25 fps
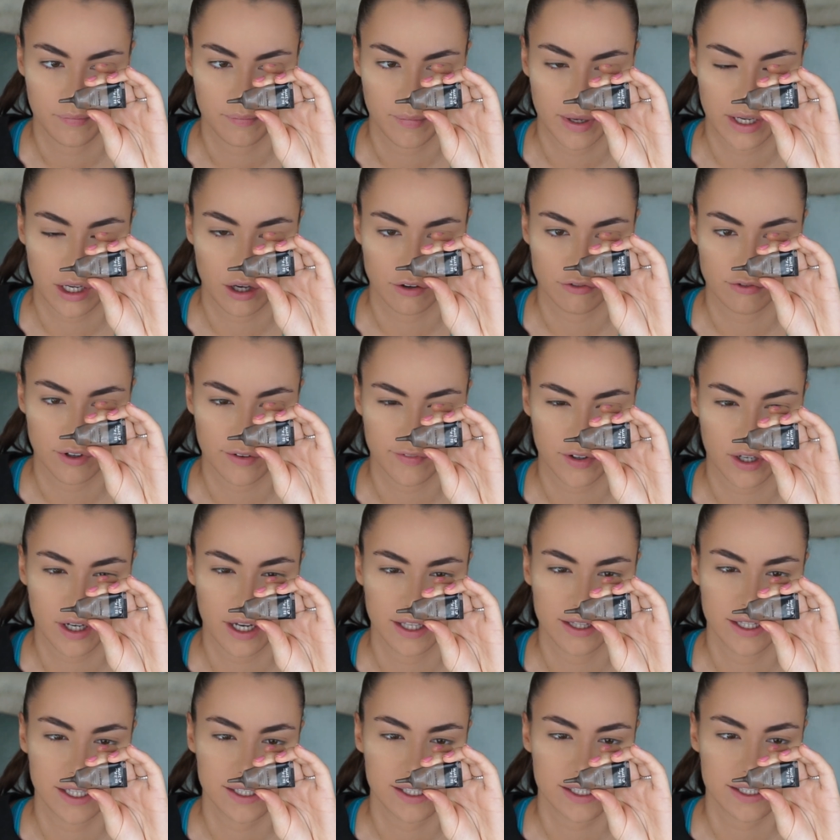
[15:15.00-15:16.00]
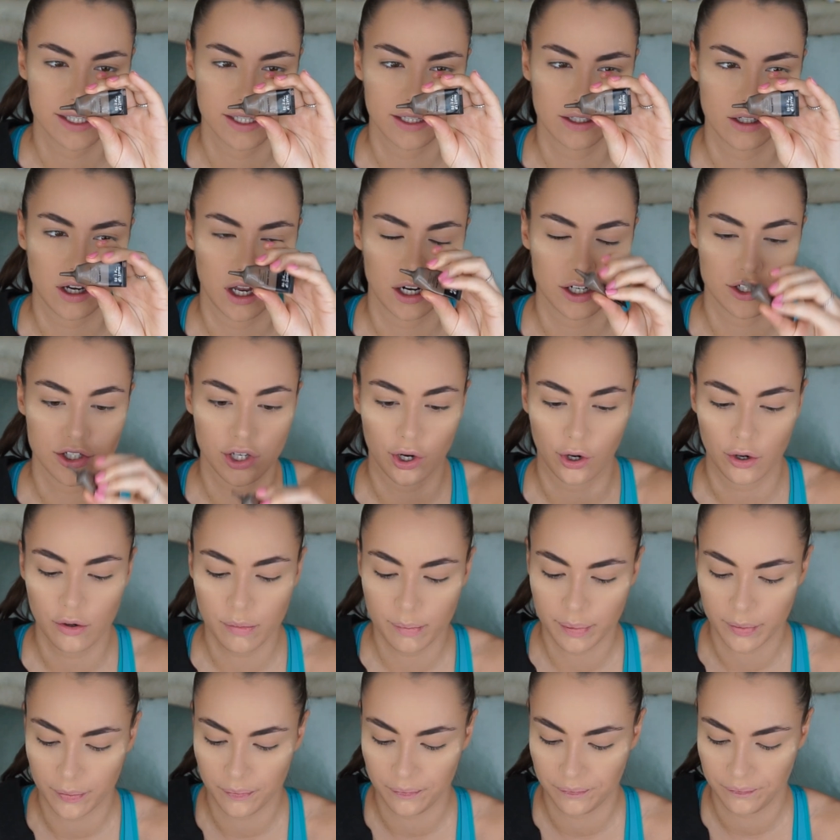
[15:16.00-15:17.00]
Makeup Forever, and this is in the colour
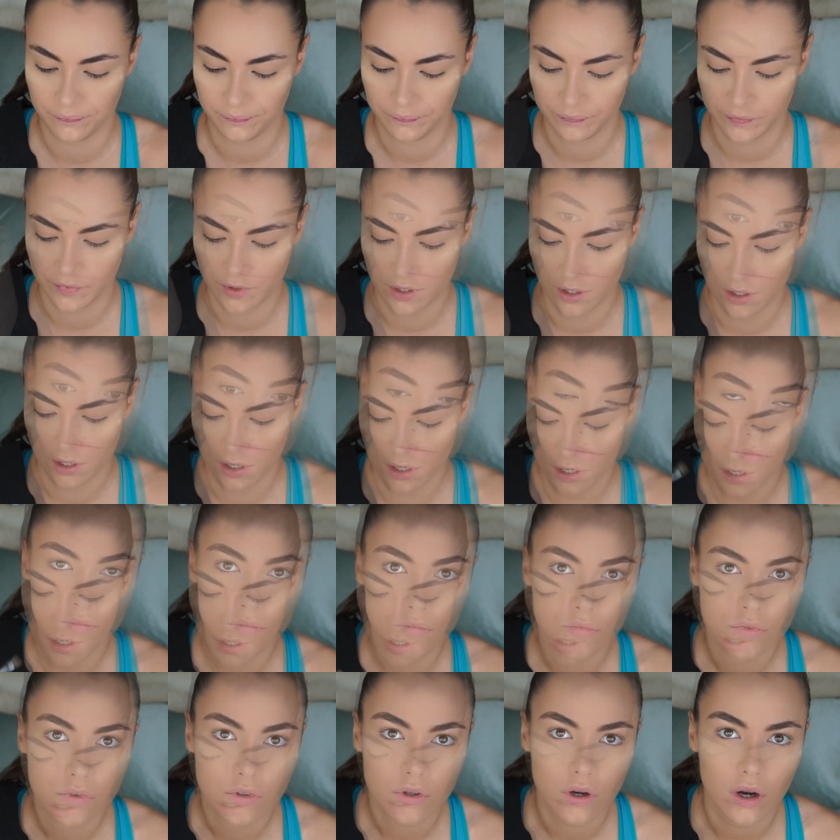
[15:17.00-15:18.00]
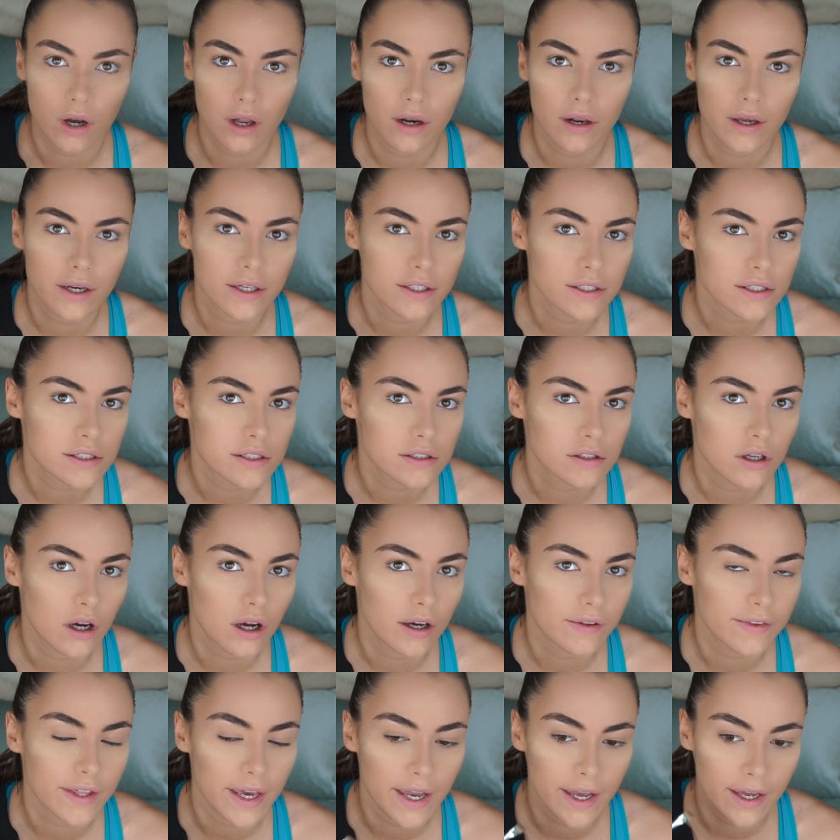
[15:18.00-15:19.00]
Taupe. I like to
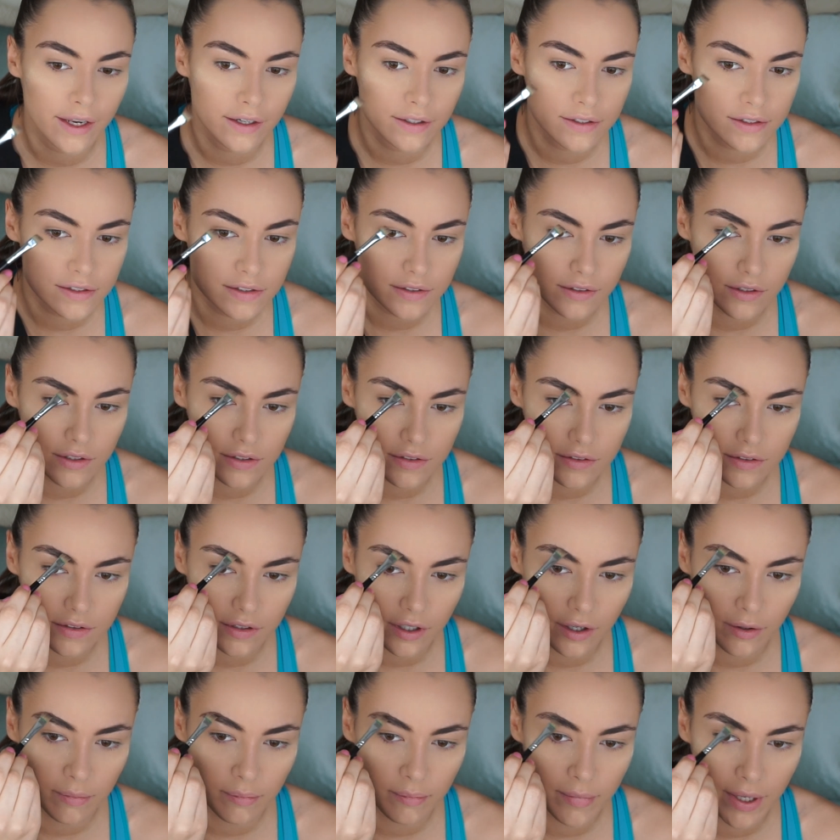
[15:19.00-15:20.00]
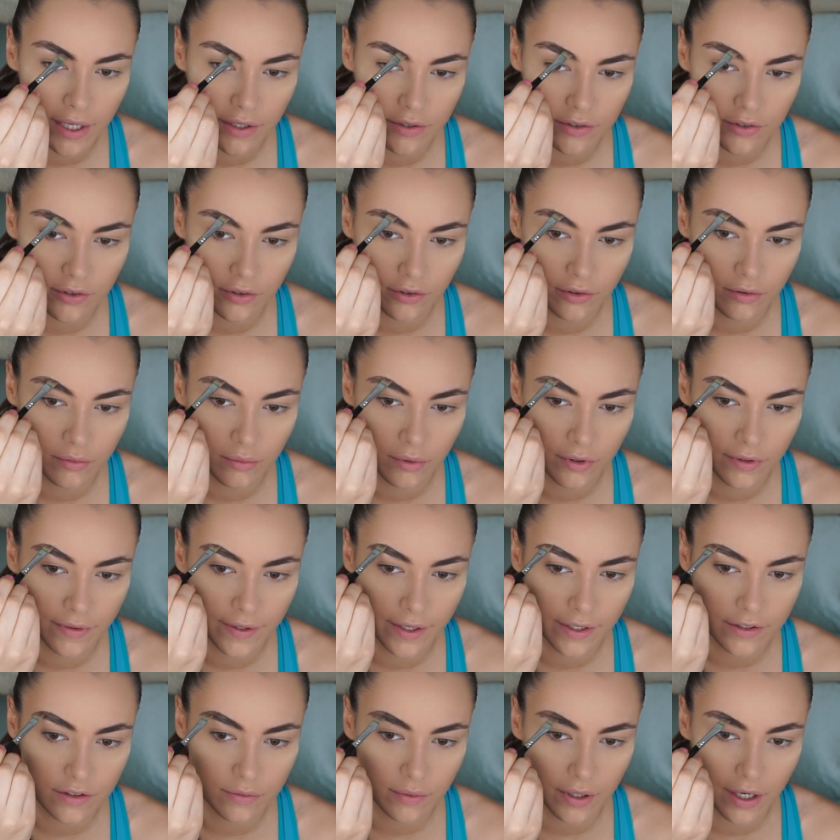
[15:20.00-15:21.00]
start at the ends because I'm mental, and
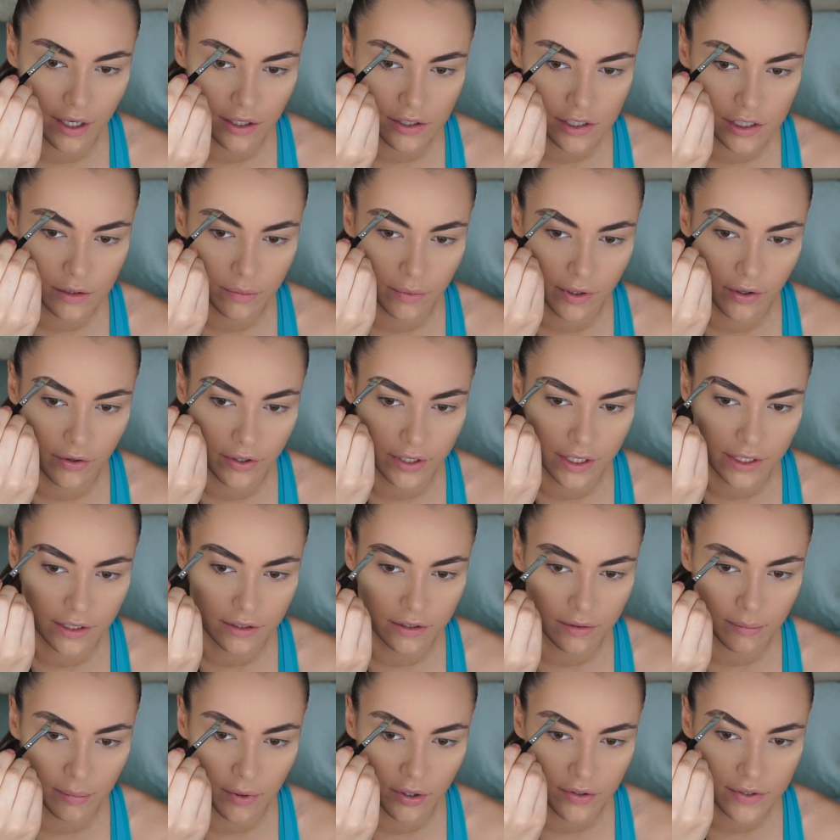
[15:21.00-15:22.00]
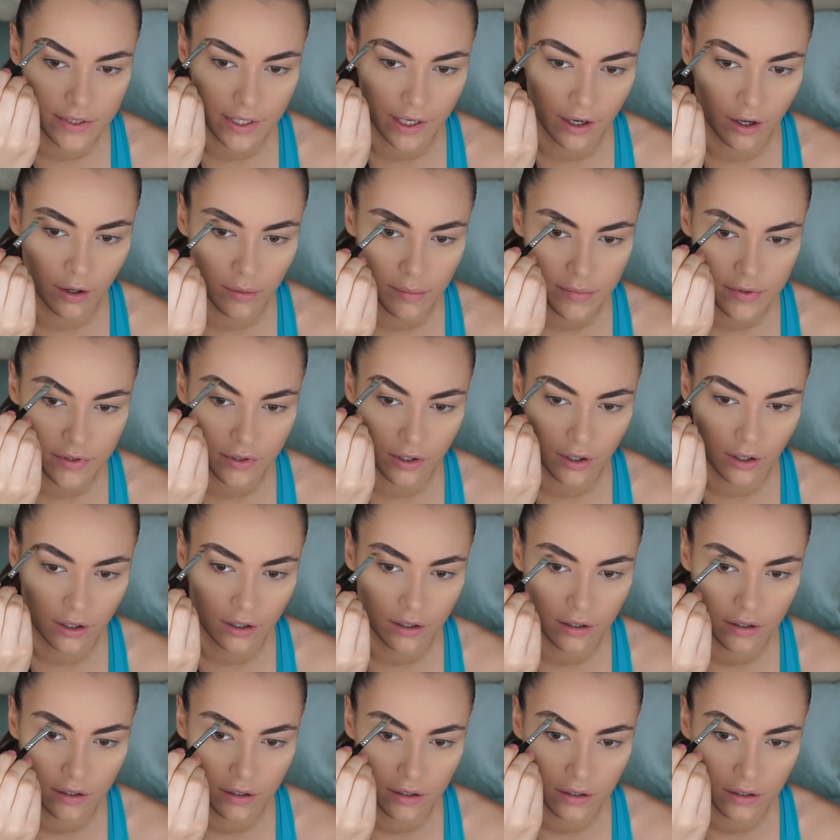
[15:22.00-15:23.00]
that's actually where I need the most help, so